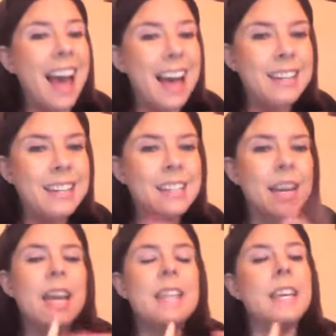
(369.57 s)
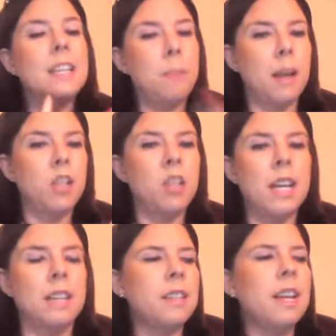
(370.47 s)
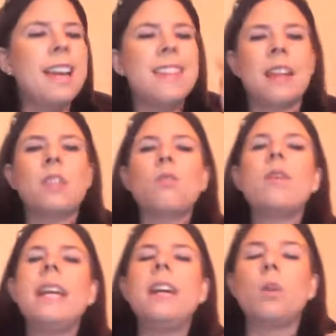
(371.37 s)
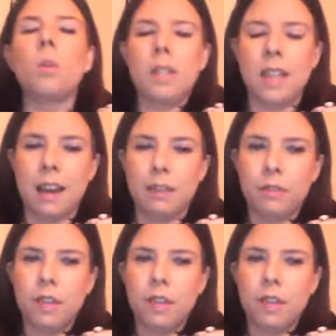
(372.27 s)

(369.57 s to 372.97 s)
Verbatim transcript: and the expansion test. That's a really good one to have.